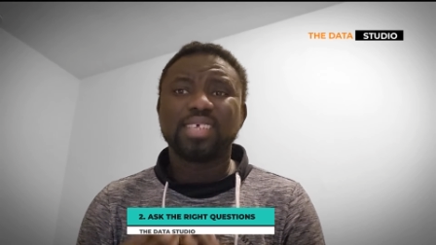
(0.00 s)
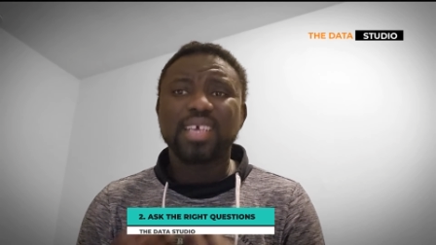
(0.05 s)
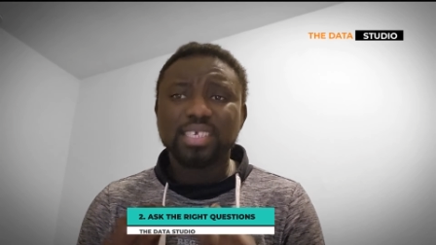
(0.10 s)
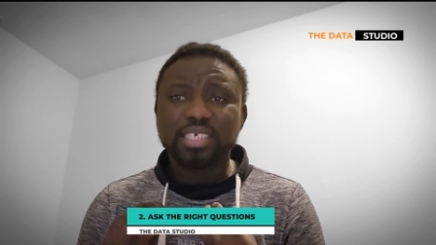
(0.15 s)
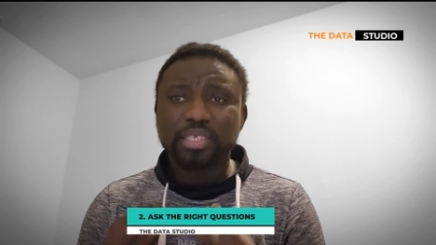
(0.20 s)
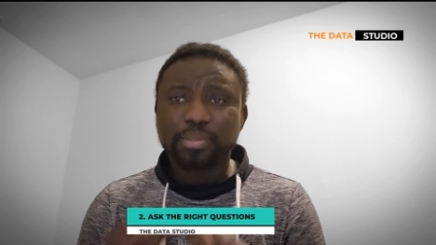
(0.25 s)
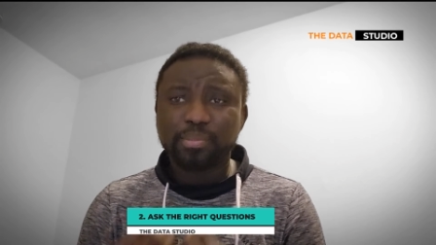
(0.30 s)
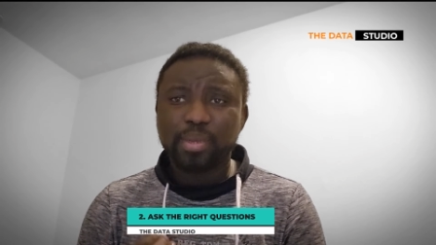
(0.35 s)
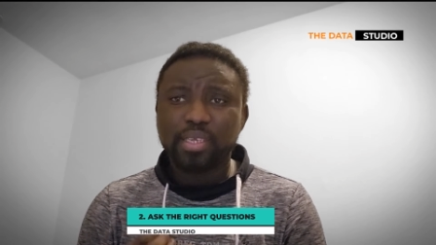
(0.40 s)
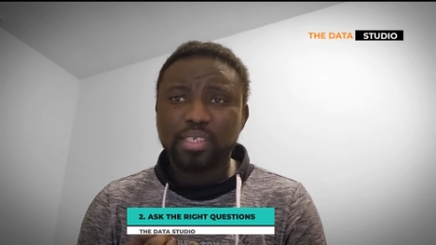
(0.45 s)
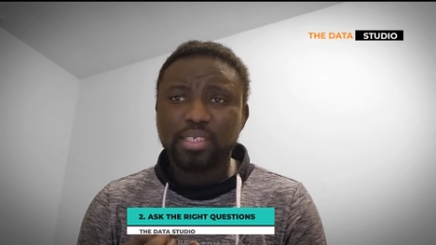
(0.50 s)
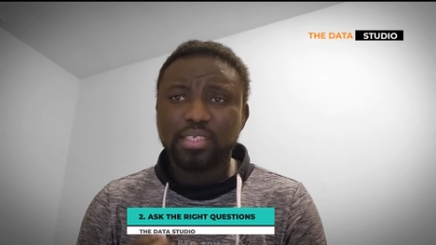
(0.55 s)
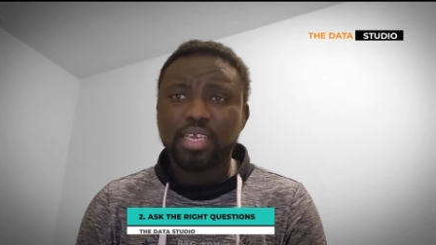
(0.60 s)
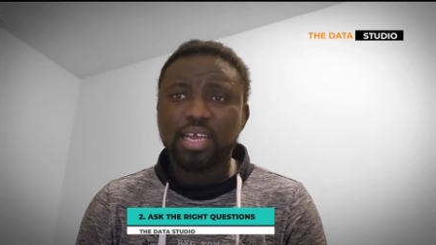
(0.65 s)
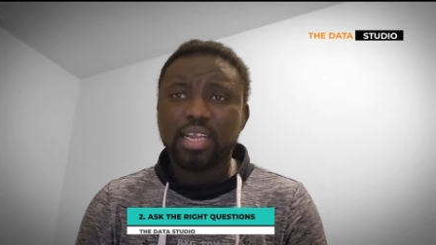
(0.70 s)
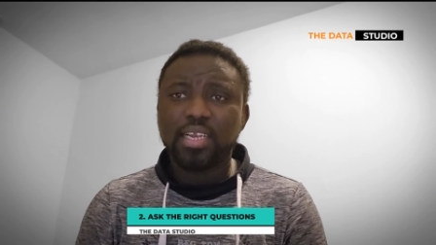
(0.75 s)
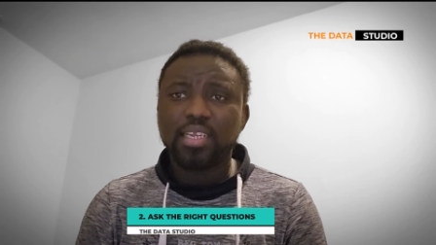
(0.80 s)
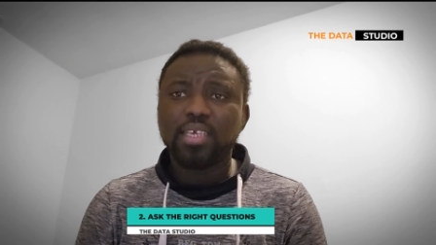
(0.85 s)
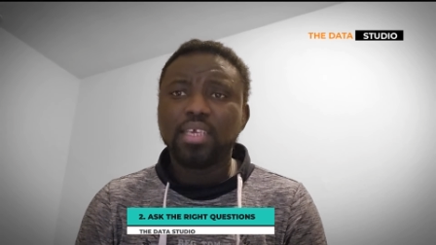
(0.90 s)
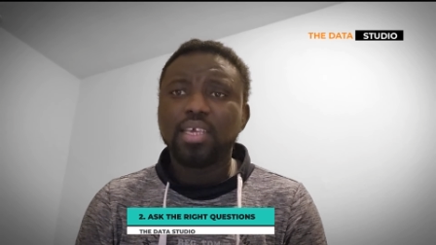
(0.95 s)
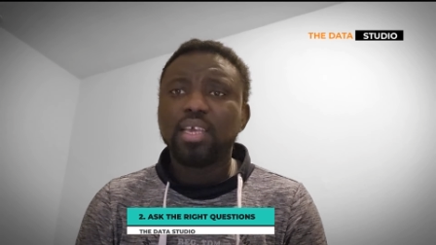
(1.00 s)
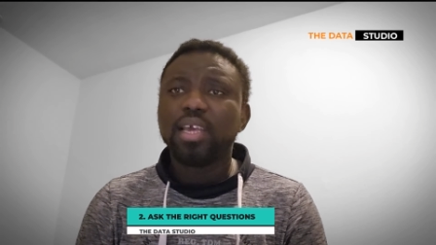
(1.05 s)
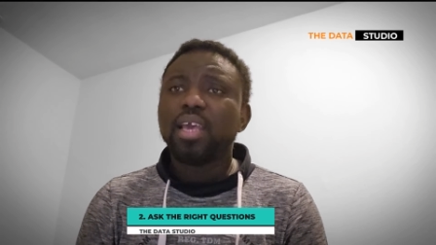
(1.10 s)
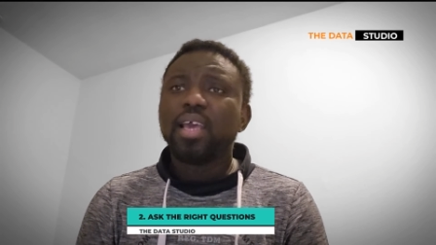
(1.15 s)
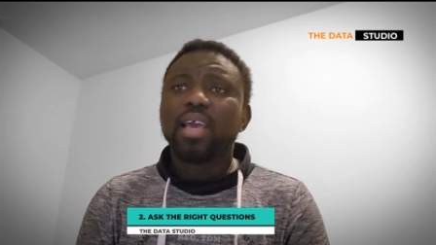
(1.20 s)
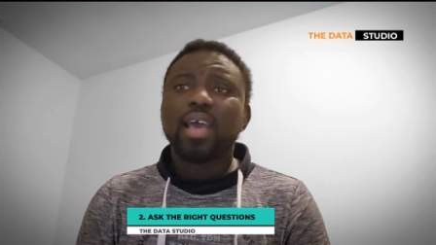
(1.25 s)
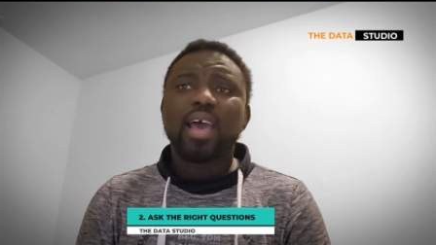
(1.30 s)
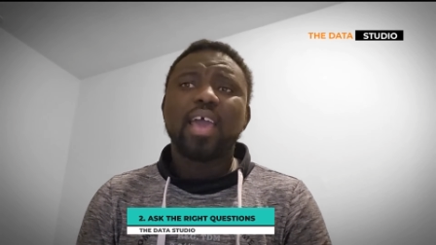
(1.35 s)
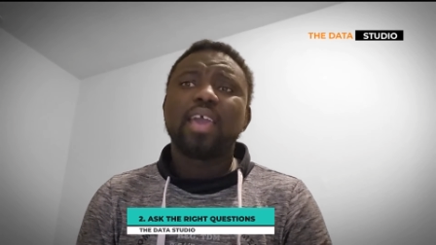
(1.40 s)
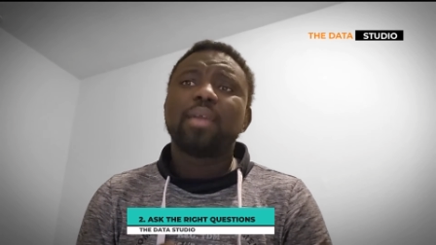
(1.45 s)
Especially,
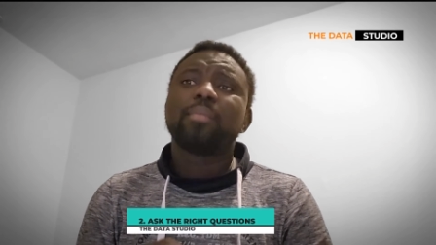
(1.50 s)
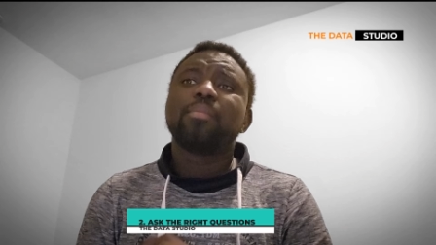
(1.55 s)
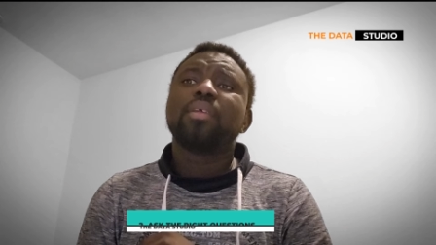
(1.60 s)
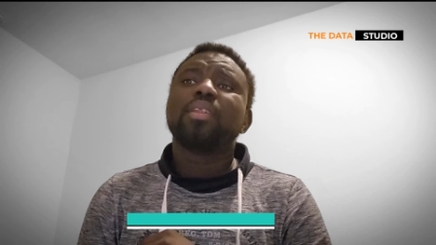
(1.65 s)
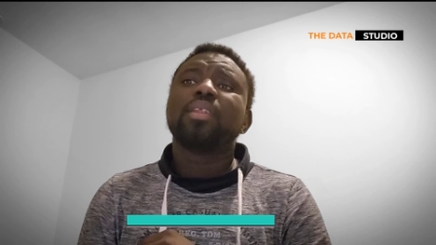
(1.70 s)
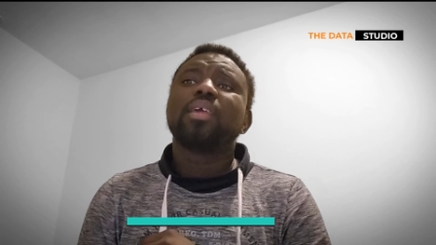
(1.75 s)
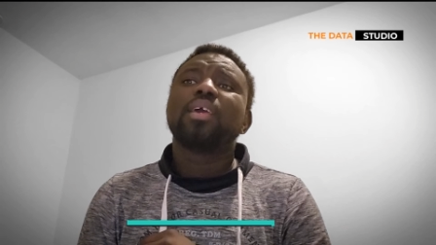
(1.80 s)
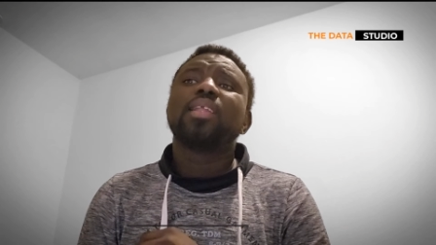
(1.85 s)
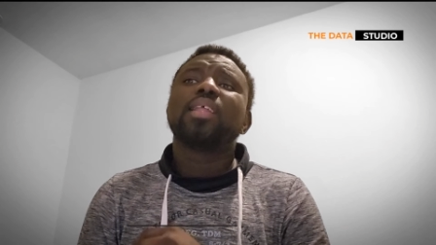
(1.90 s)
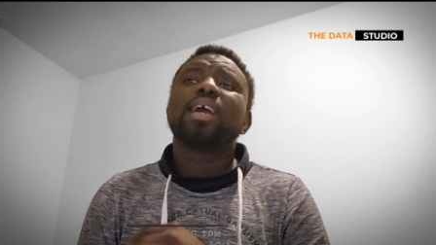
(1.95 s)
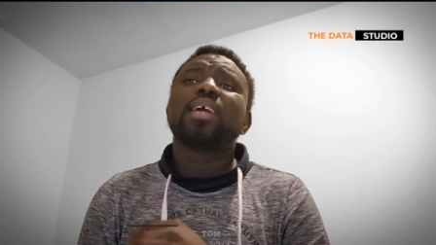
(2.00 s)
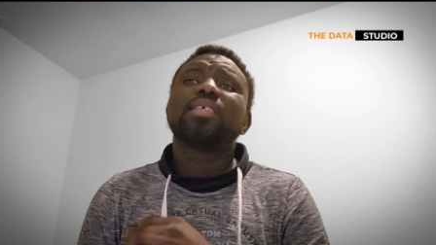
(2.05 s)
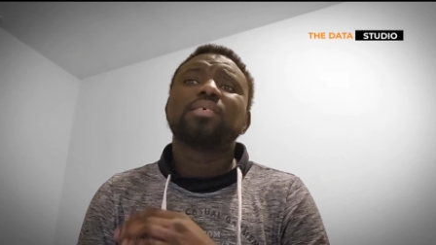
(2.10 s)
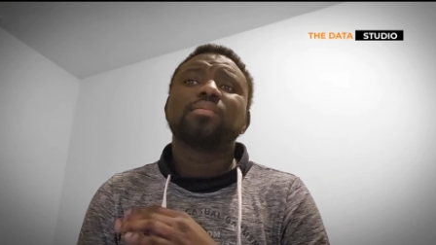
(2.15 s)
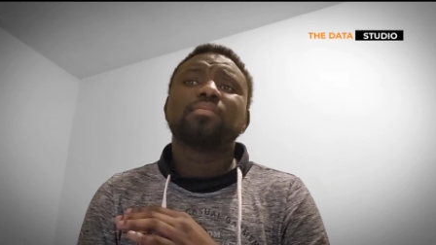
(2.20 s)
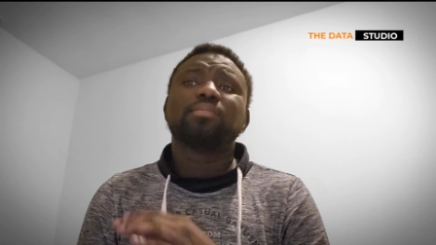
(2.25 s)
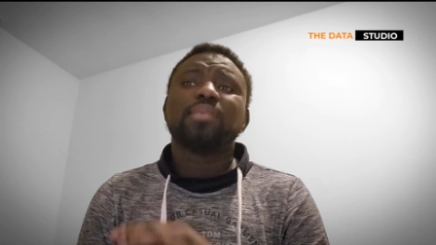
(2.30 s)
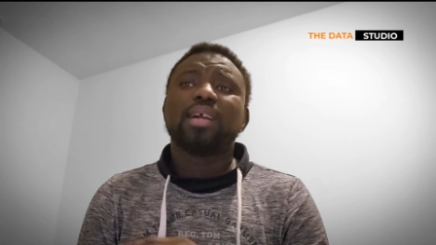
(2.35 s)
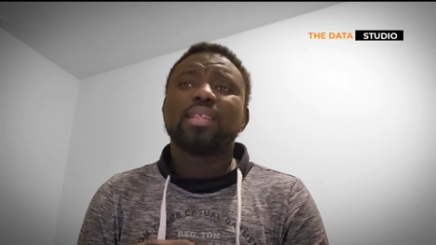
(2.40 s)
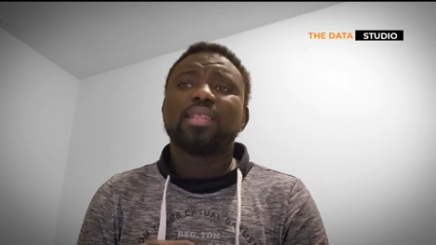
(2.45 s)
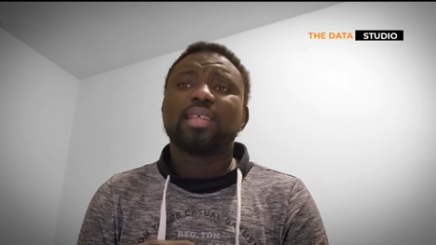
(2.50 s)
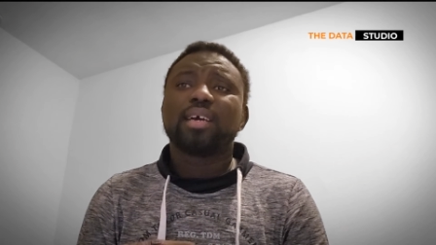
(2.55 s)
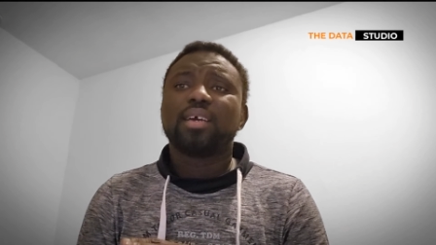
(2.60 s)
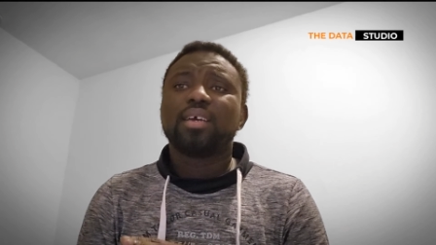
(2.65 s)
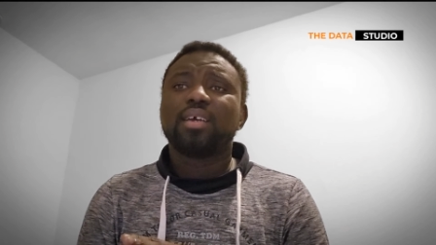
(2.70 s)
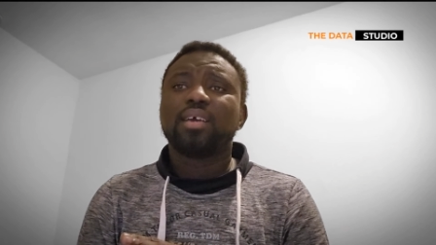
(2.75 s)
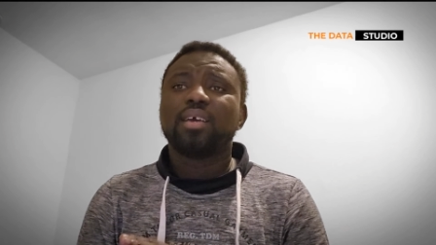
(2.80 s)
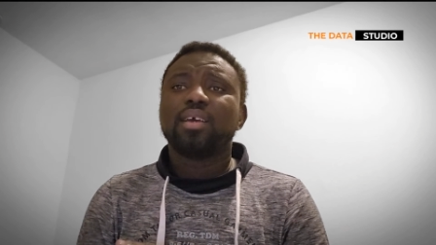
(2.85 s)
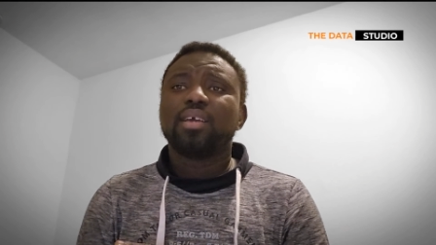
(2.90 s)
it doesn't matter